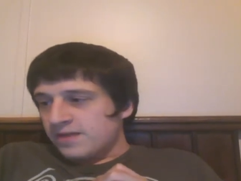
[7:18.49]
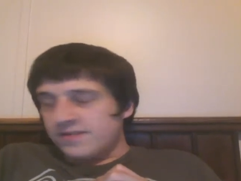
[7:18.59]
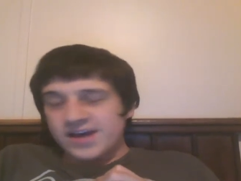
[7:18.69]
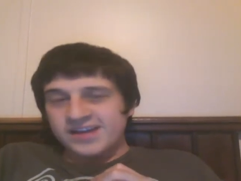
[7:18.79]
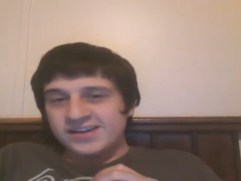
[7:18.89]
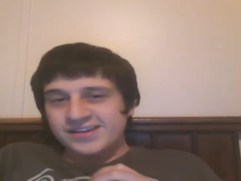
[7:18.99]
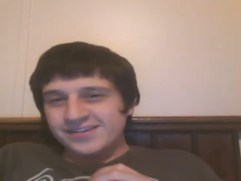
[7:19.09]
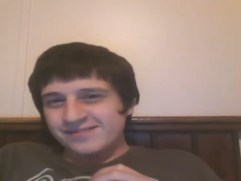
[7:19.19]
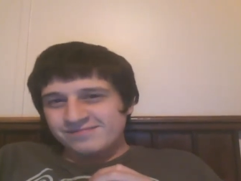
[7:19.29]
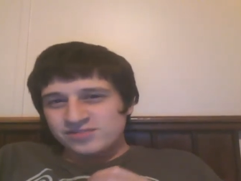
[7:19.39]

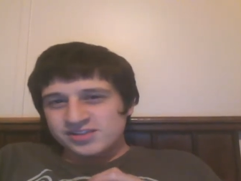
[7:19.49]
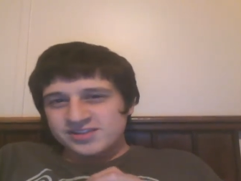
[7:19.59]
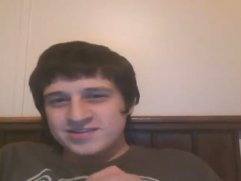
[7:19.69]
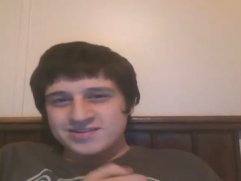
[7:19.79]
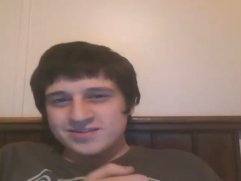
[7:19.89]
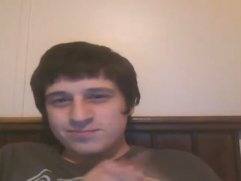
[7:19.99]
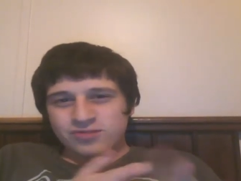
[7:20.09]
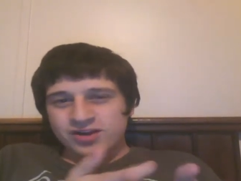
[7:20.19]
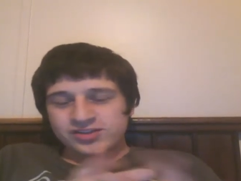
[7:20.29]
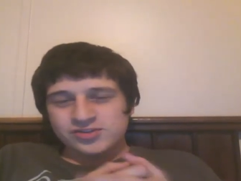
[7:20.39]
Then just, it's a
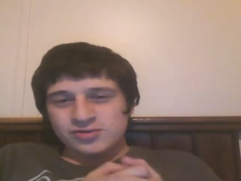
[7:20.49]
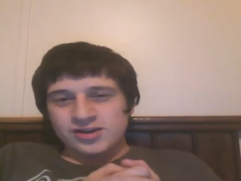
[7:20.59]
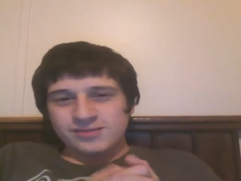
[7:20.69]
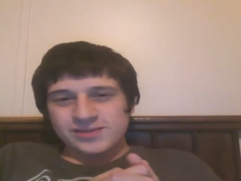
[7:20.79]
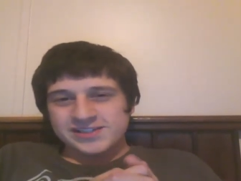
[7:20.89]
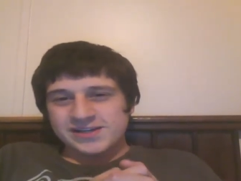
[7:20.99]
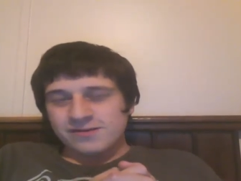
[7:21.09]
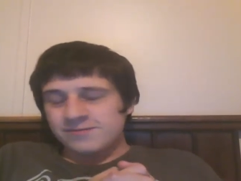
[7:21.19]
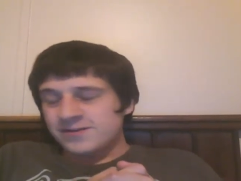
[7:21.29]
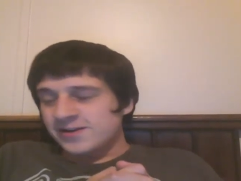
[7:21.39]
prankster like
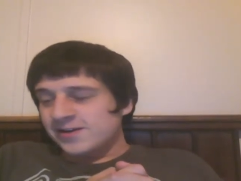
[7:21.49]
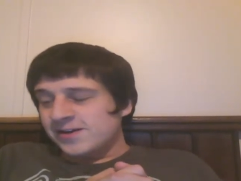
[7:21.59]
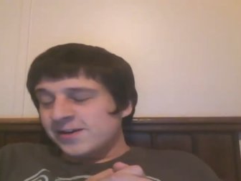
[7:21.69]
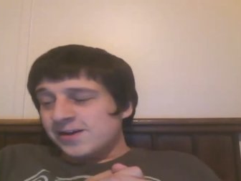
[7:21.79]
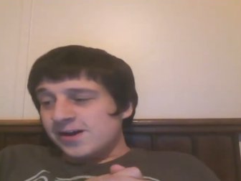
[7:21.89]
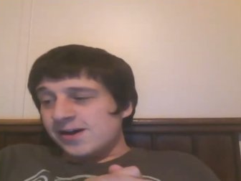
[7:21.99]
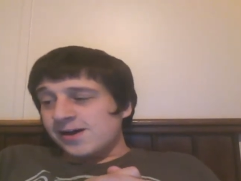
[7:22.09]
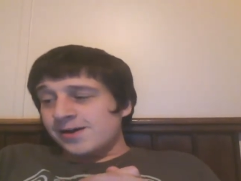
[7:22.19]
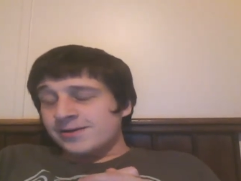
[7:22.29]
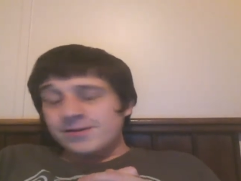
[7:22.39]
myself.
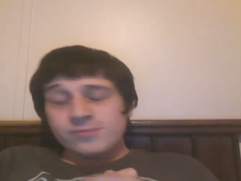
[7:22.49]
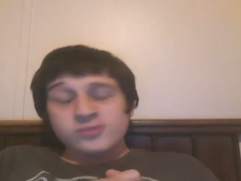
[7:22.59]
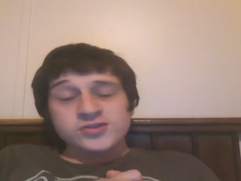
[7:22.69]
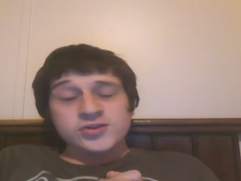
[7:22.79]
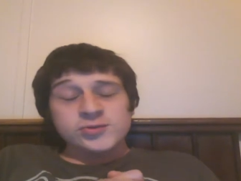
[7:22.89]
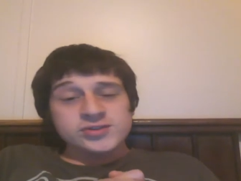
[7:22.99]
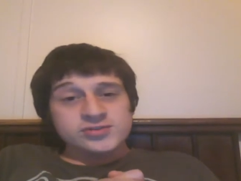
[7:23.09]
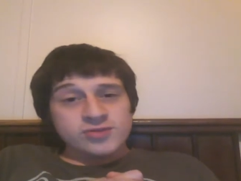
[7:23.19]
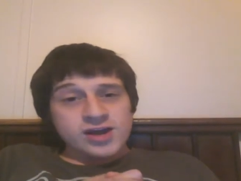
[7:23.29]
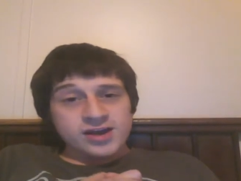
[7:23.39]
Uh, number two is
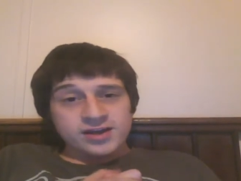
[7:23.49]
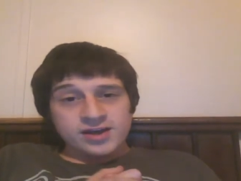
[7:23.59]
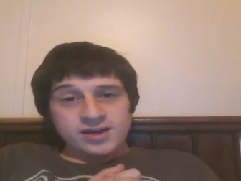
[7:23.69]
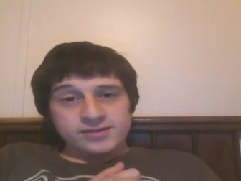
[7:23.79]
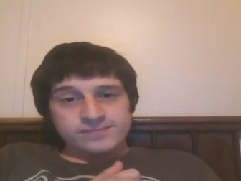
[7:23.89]
Dragonite.